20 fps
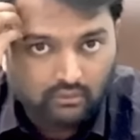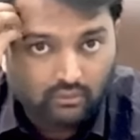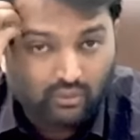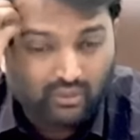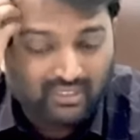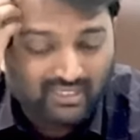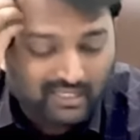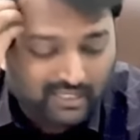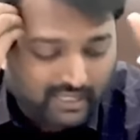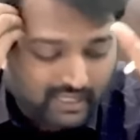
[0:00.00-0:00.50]

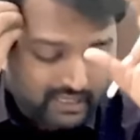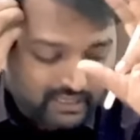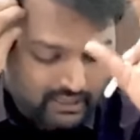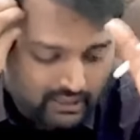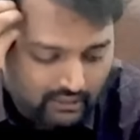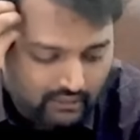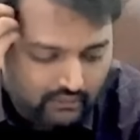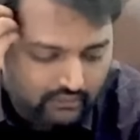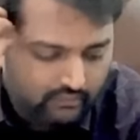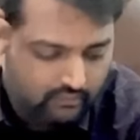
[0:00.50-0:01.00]
What is the
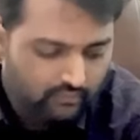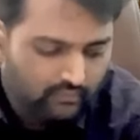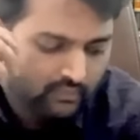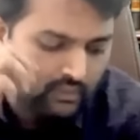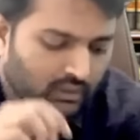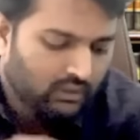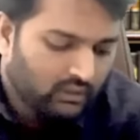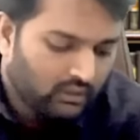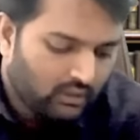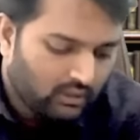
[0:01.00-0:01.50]
link?
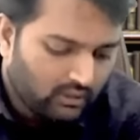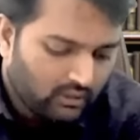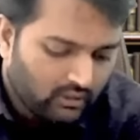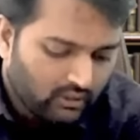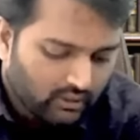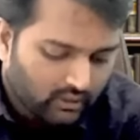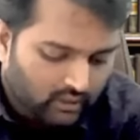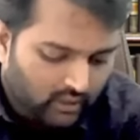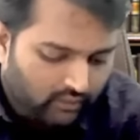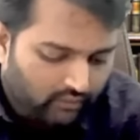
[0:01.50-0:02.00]

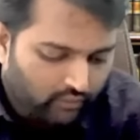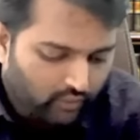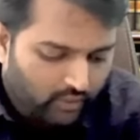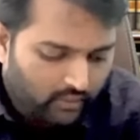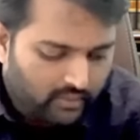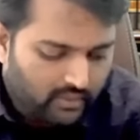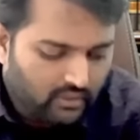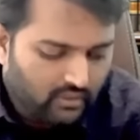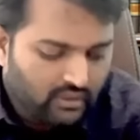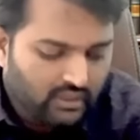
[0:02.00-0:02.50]
If you
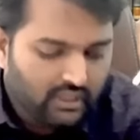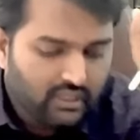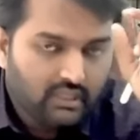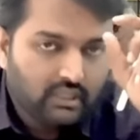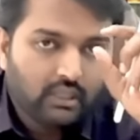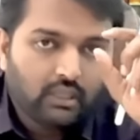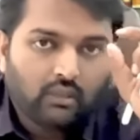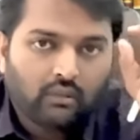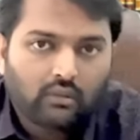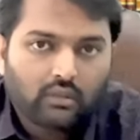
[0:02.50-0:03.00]
observe the
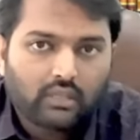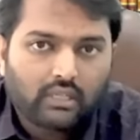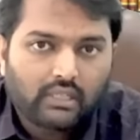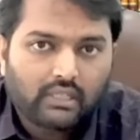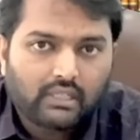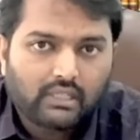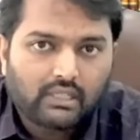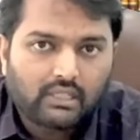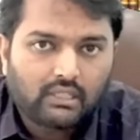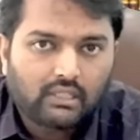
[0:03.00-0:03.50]
risk
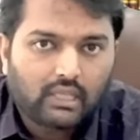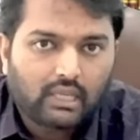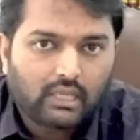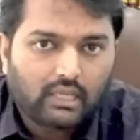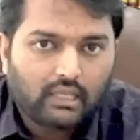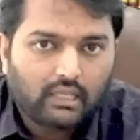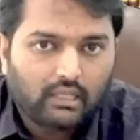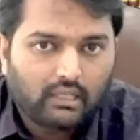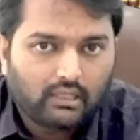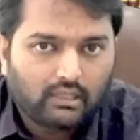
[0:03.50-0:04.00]
neutralization
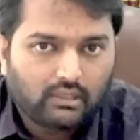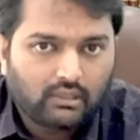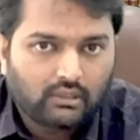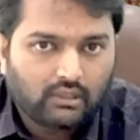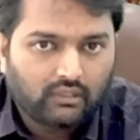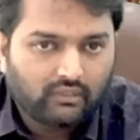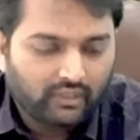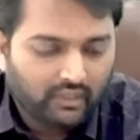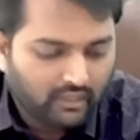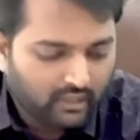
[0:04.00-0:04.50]
calculation,
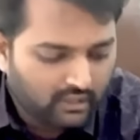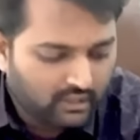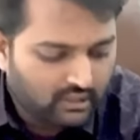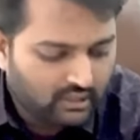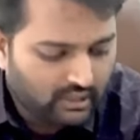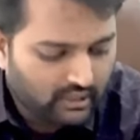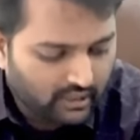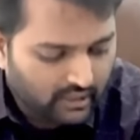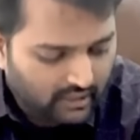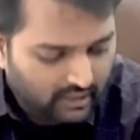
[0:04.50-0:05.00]
if
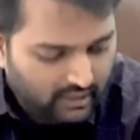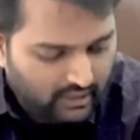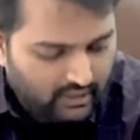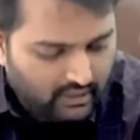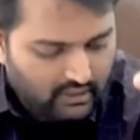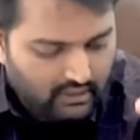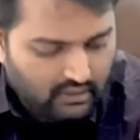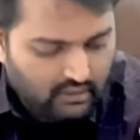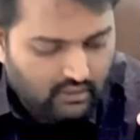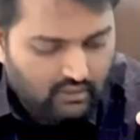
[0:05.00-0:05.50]
interest rate
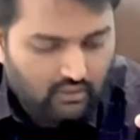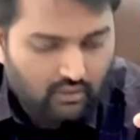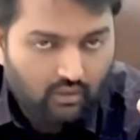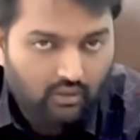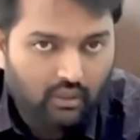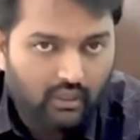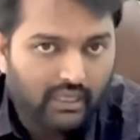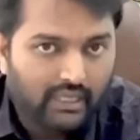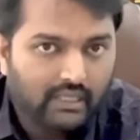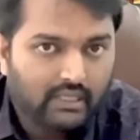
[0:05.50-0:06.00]
decreases,
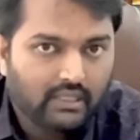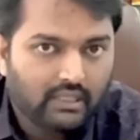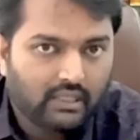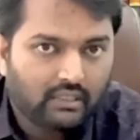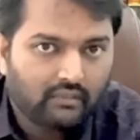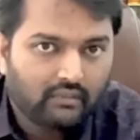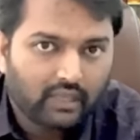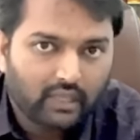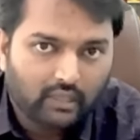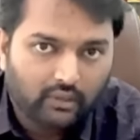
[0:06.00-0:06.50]
right
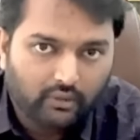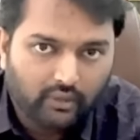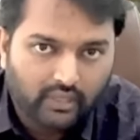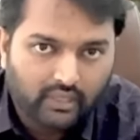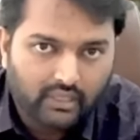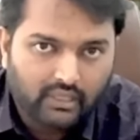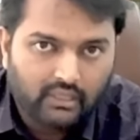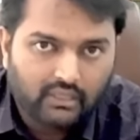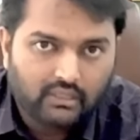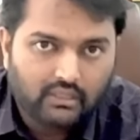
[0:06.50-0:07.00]
side value
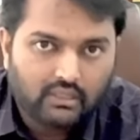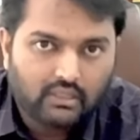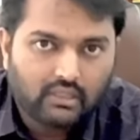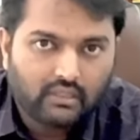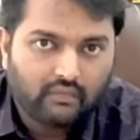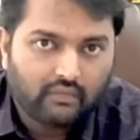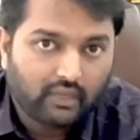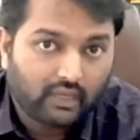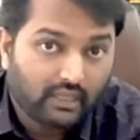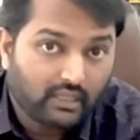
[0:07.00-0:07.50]
decreases.
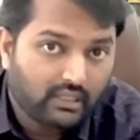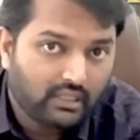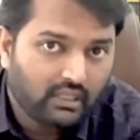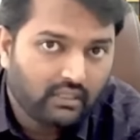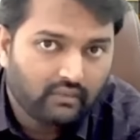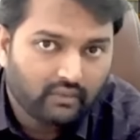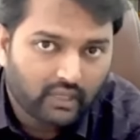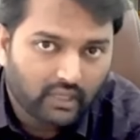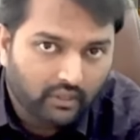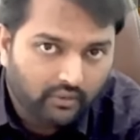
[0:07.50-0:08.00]
If right
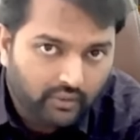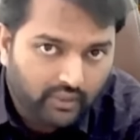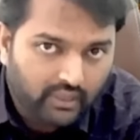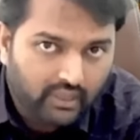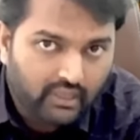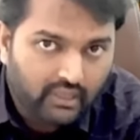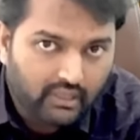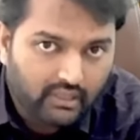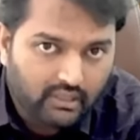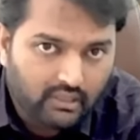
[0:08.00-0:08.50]
side value
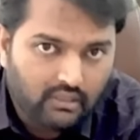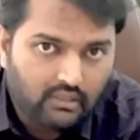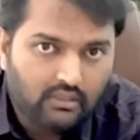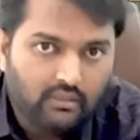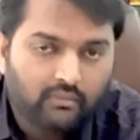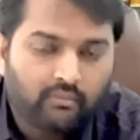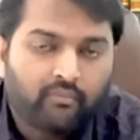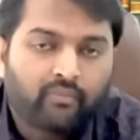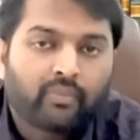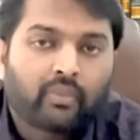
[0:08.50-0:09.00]
decreases,
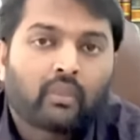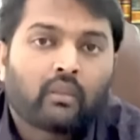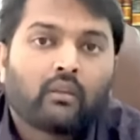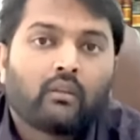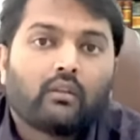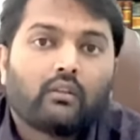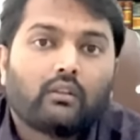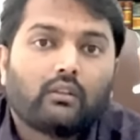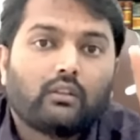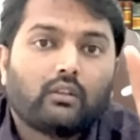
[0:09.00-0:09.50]

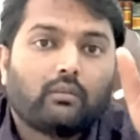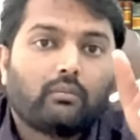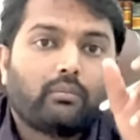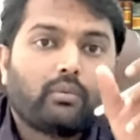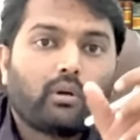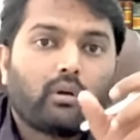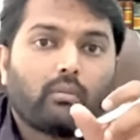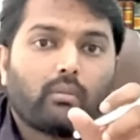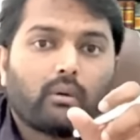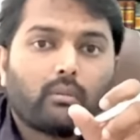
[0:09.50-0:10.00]
the
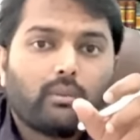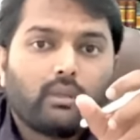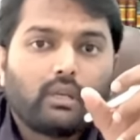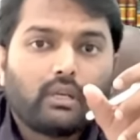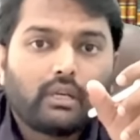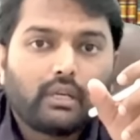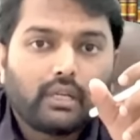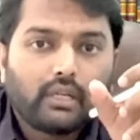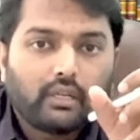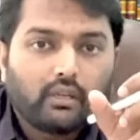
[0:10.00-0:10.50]

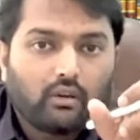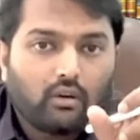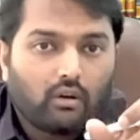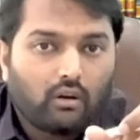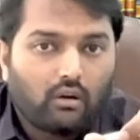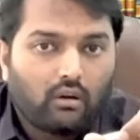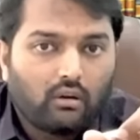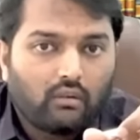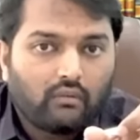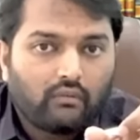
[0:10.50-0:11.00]
probability
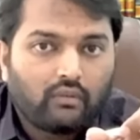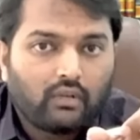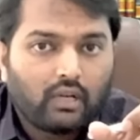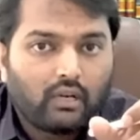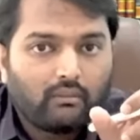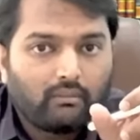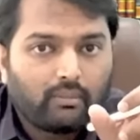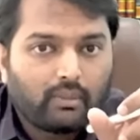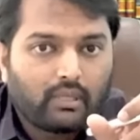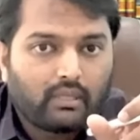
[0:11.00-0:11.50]
of
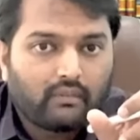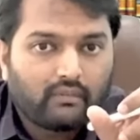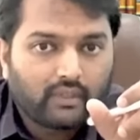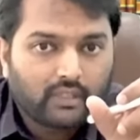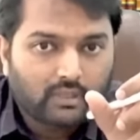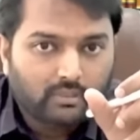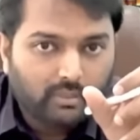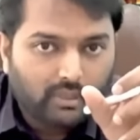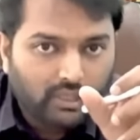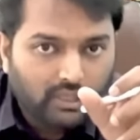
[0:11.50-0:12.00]
upper
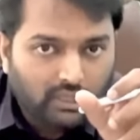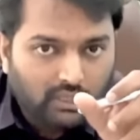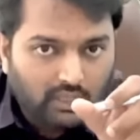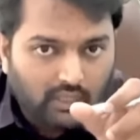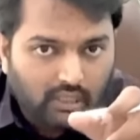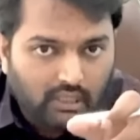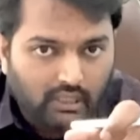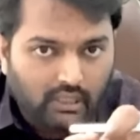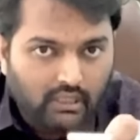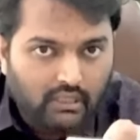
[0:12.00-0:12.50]
FSP
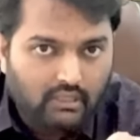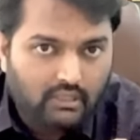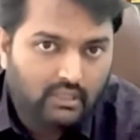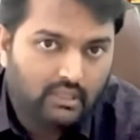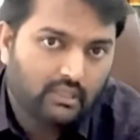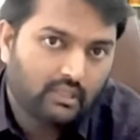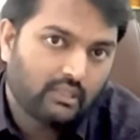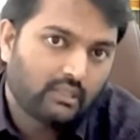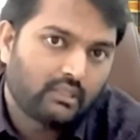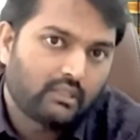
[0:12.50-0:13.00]

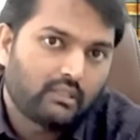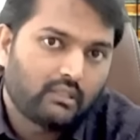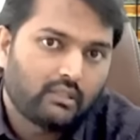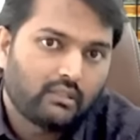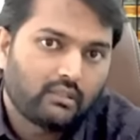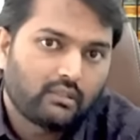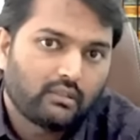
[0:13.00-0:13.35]
decreases.